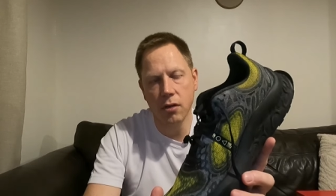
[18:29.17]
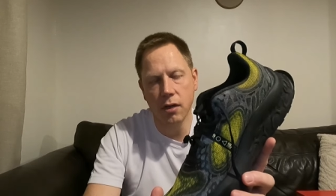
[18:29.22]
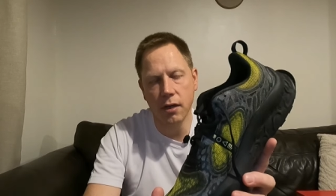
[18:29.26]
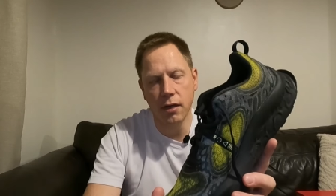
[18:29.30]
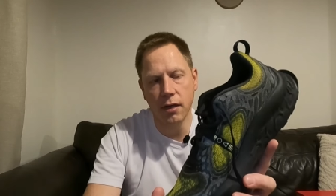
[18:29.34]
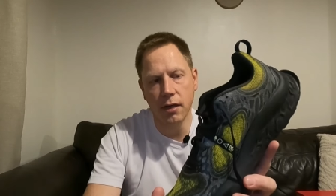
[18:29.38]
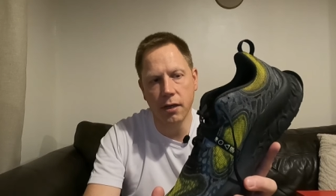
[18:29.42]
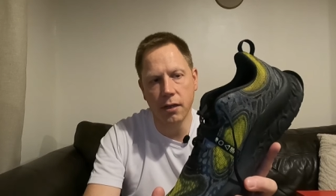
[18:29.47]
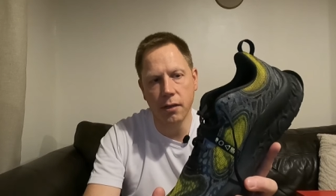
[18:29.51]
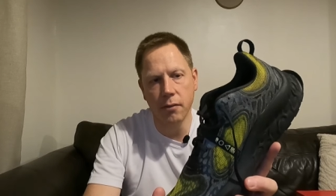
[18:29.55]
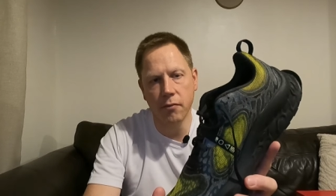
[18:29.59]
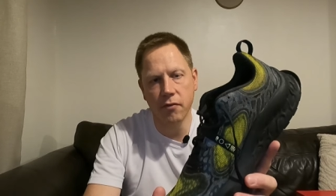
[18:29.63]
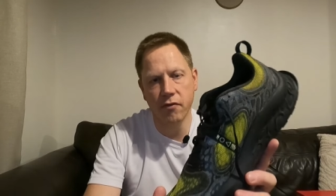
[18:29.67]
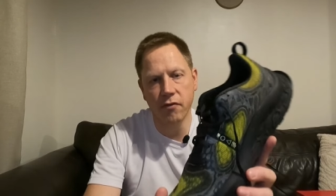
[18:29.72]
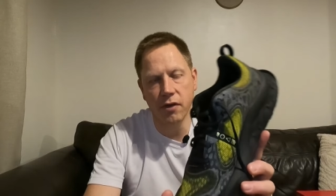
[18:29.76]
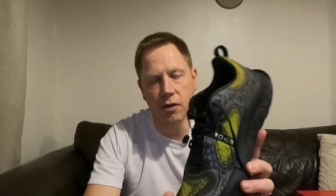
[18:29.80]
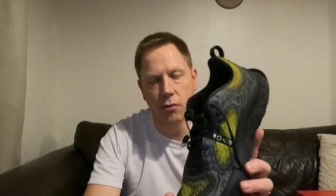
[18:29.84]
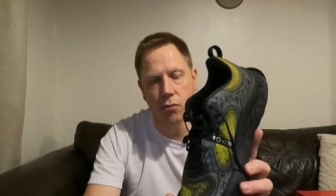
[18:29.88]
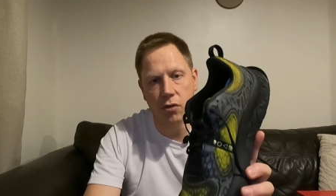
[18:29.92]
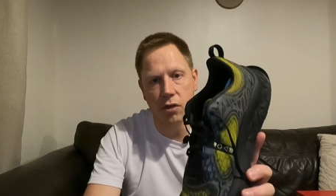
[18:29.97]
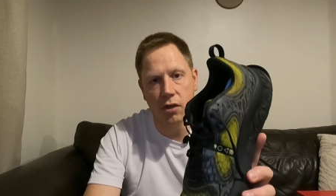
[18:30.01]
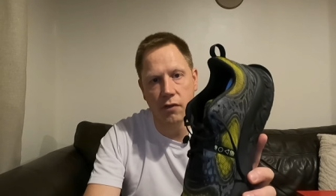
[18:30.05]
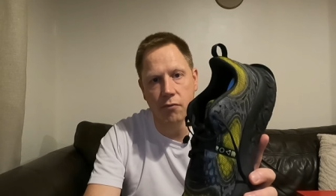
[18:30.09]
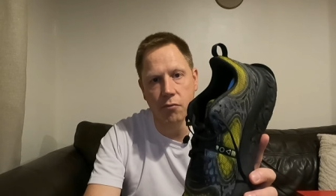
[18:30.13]
um,
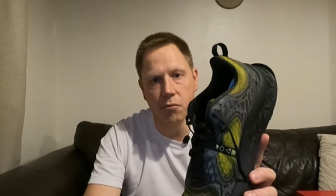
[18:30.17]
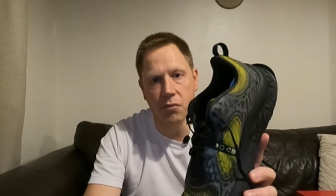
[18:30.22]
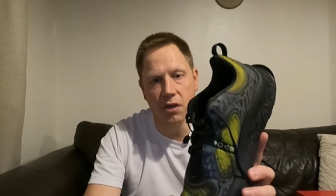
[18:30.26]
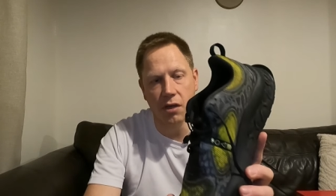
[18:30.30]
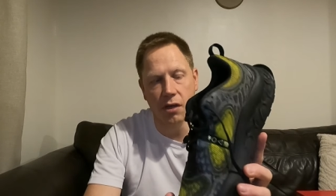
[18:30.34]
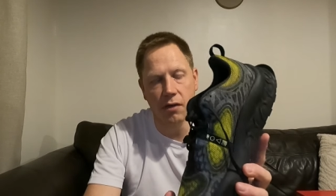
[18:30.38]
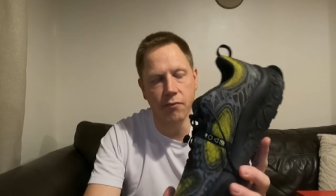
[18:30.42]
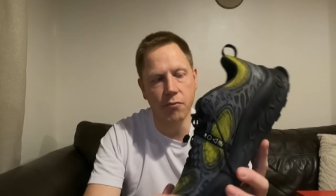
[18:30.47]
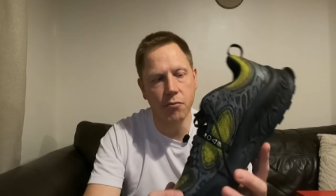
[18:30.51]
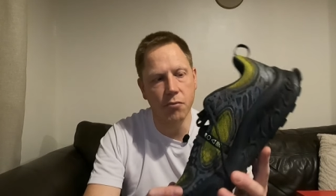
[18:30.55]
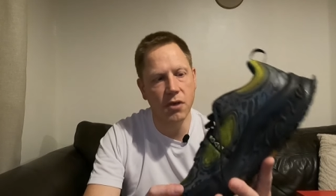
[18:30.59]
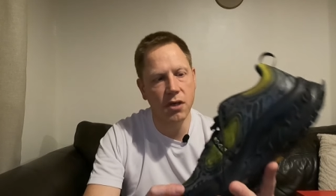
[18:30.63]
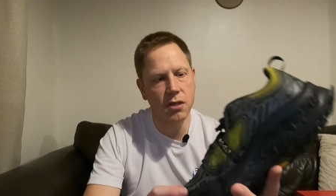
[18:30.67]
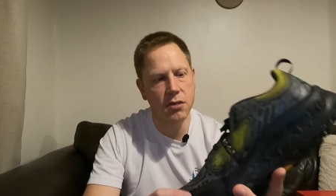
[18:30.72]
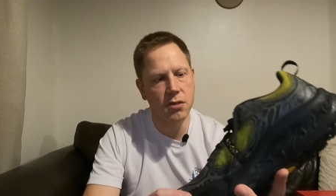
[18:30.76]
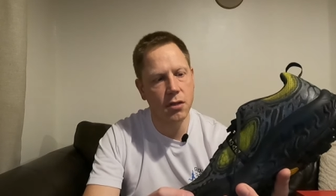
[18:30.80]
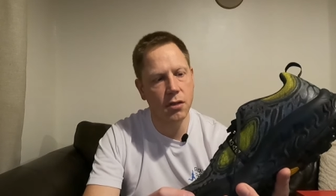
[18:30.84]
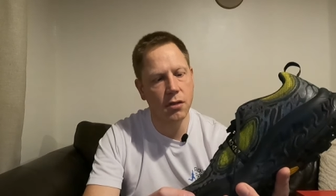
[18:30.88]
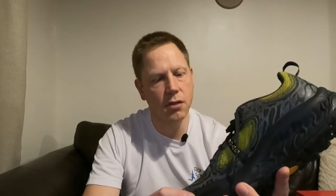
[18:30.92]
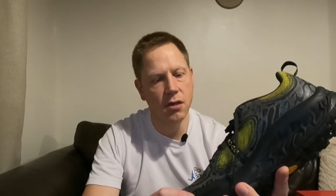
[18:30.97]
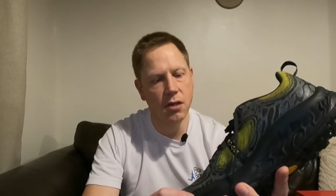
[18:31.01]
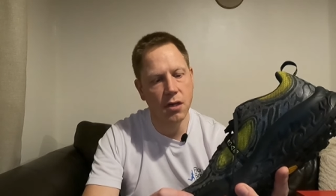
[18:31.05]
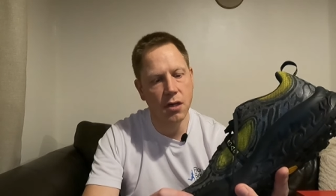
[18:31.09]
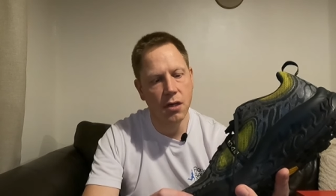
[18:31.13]
fit would even be even
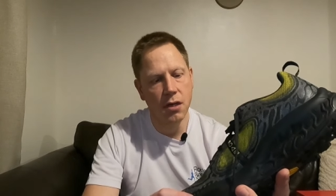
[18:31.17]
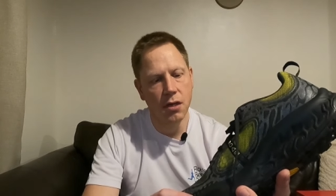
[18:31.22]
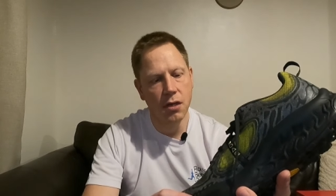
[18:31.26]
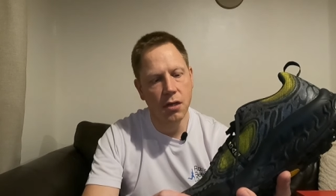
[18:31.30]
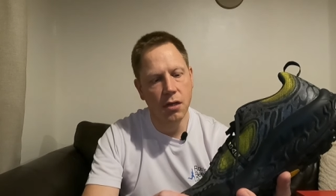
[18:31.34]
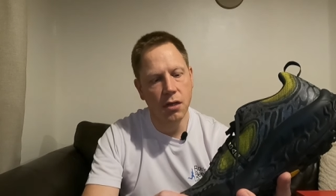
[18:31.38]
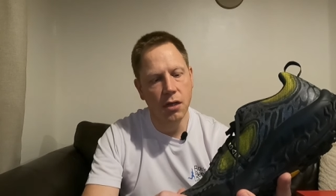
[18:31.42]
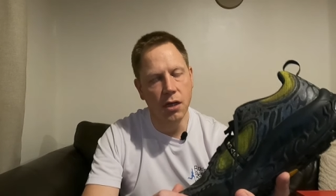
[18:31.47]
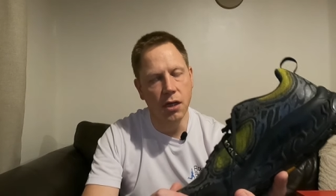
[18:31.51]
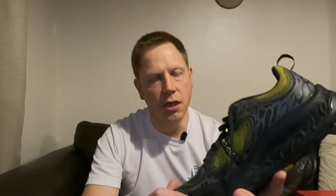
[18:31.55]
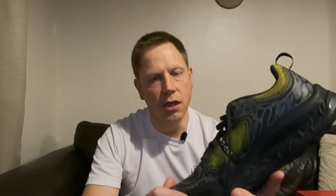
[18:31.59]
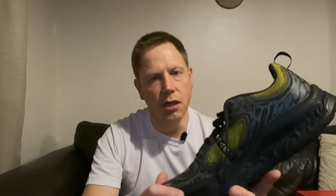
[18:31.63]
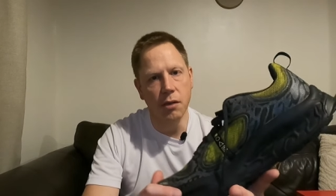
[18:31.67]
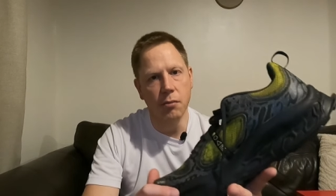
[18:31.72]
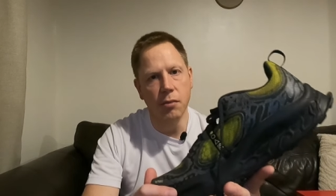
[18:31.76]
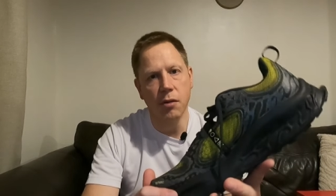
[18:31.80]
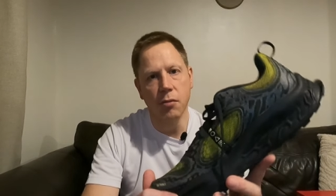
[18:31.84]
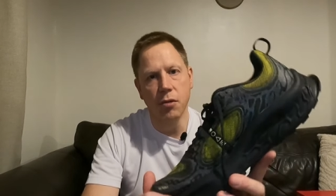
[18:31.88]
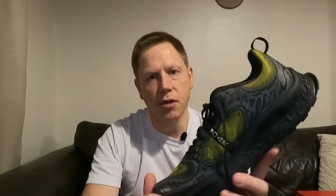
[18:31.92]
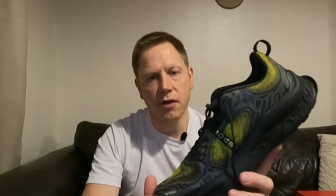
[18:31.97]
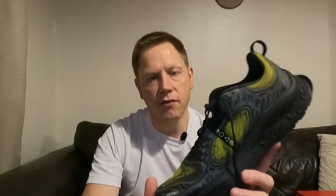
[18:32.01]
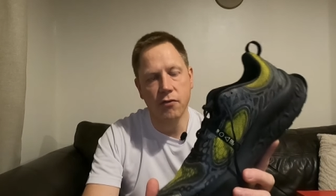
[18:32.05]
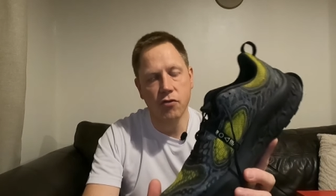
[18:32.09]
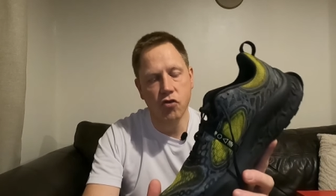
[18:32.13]
better. Uh,
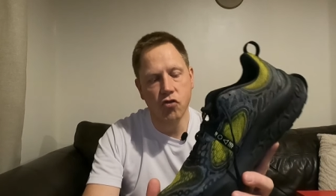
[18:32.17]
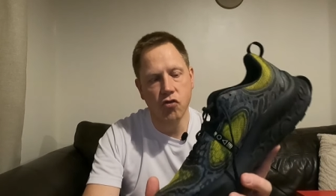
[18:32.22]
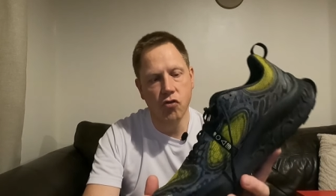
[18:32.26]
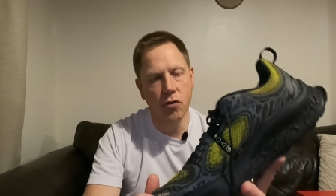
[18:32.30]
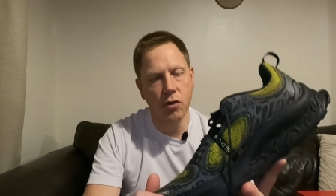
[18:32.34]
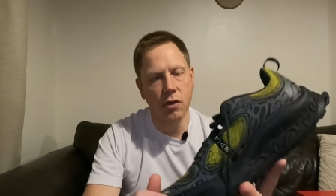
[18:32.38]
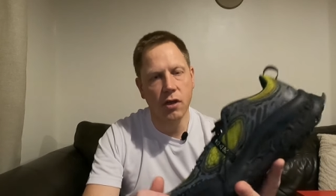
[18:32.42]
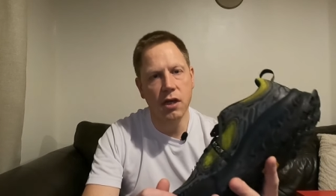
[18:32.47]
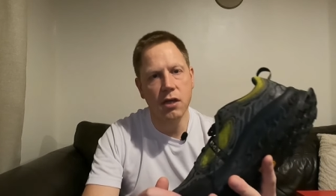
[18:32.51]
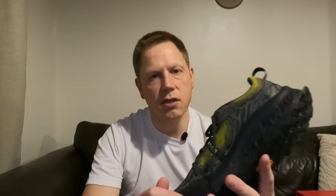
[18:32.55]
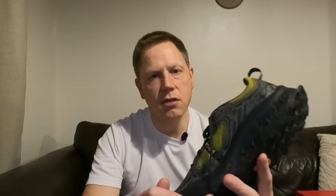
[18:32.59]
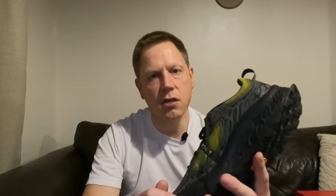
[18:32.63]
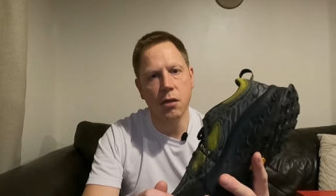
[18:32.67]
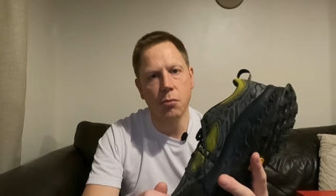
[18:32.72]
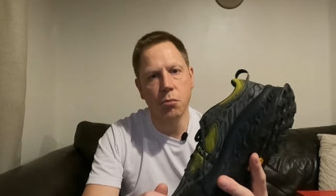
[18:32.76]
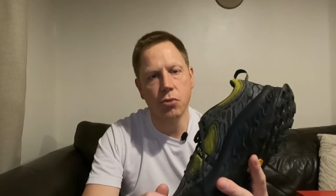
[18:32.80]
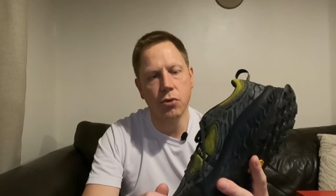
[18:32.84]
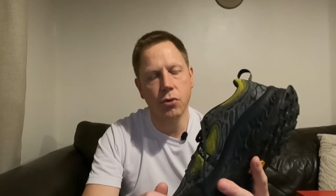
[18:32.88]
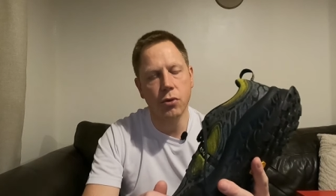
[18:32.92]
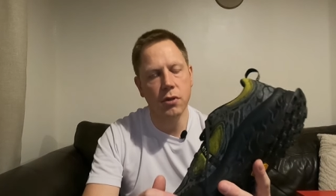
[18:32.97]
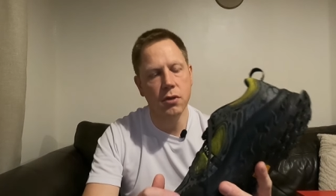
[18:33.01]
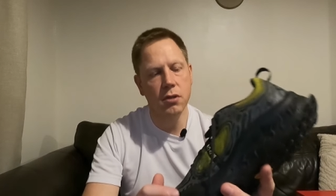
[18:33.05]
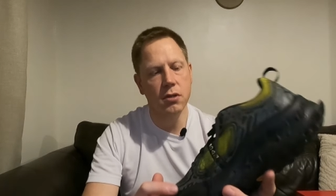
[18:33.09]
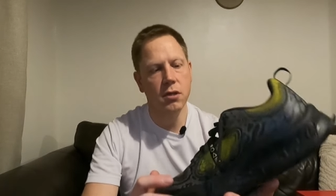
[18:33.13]
maybe I'd love to try that at some
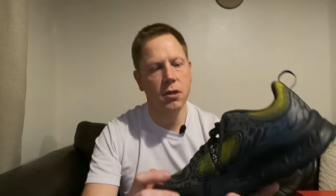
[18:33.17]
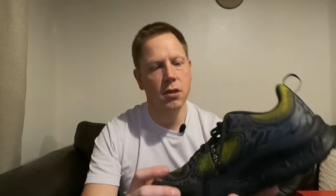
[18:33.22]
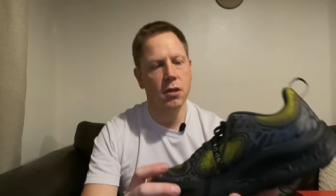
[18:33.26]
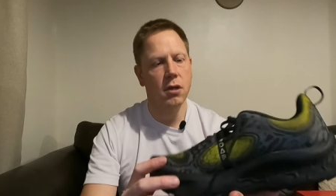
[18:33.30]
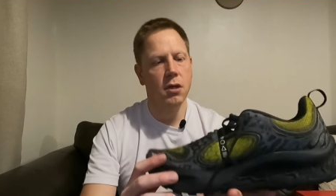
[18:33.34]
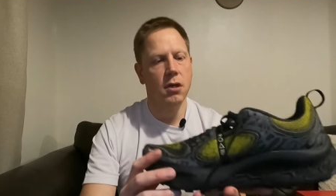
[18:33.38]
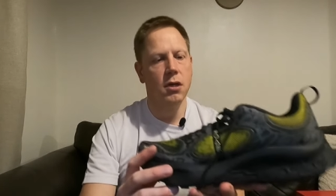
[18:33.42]
point.